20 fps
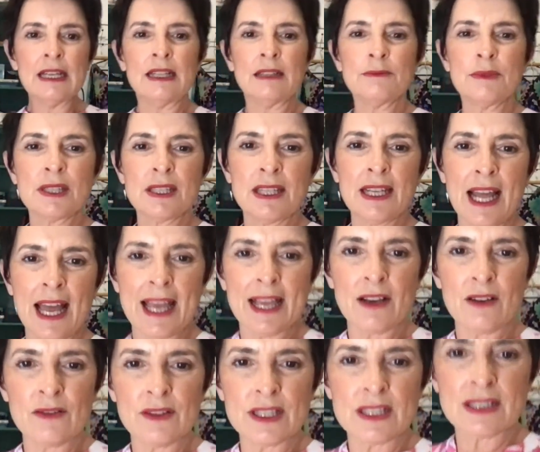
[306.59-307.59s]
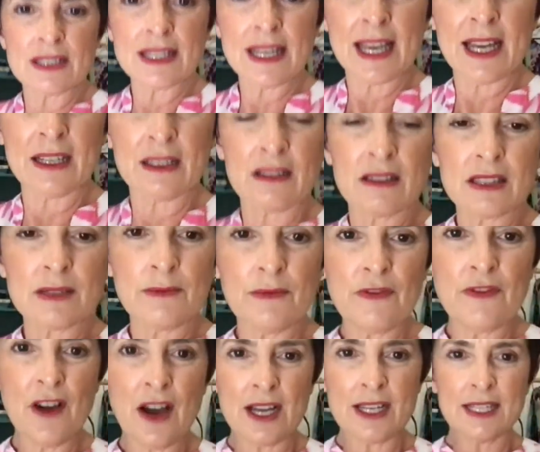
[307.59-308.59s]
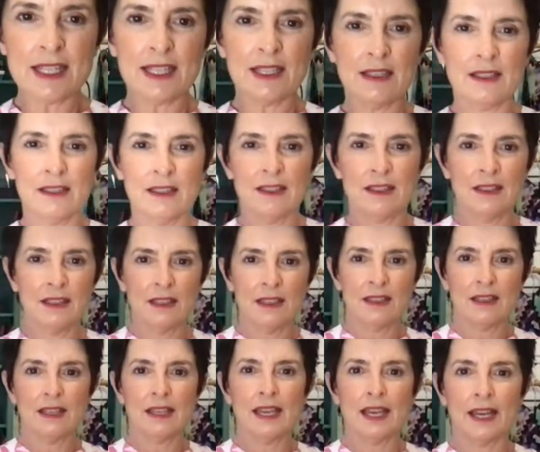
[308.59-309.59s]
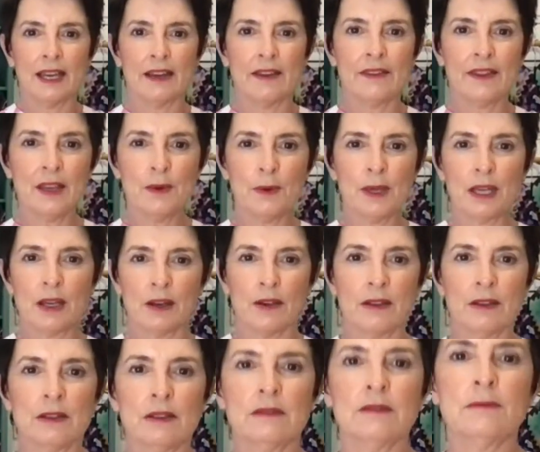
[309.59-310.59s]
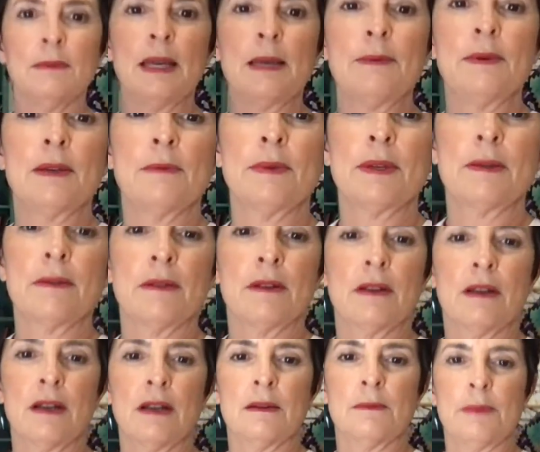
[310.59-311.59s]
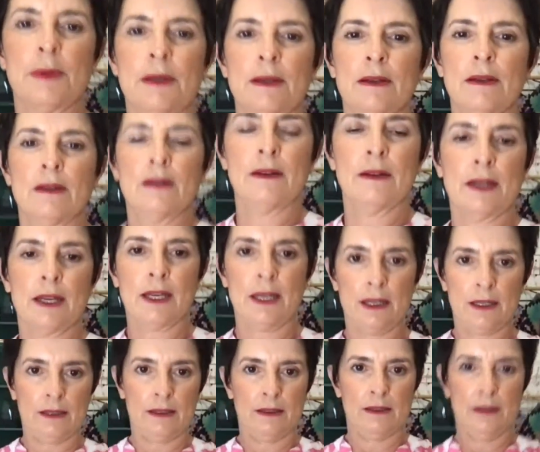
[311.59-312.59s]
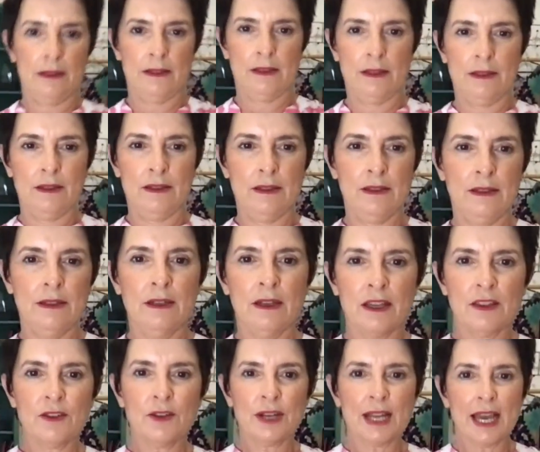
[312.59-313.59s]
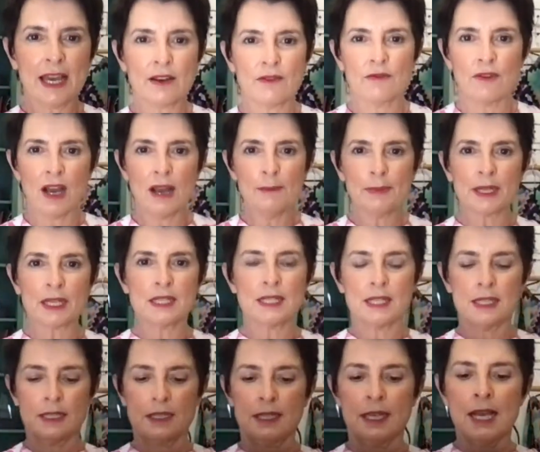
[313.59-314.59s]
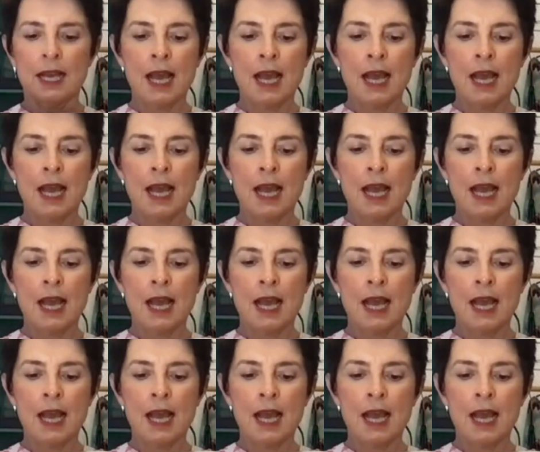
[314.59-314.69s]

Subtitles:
I'm just going to angle this down because I'm finding, yeah, there we go. Oh, maybe a bit up. Okay. I thought I had it right, but I didn't.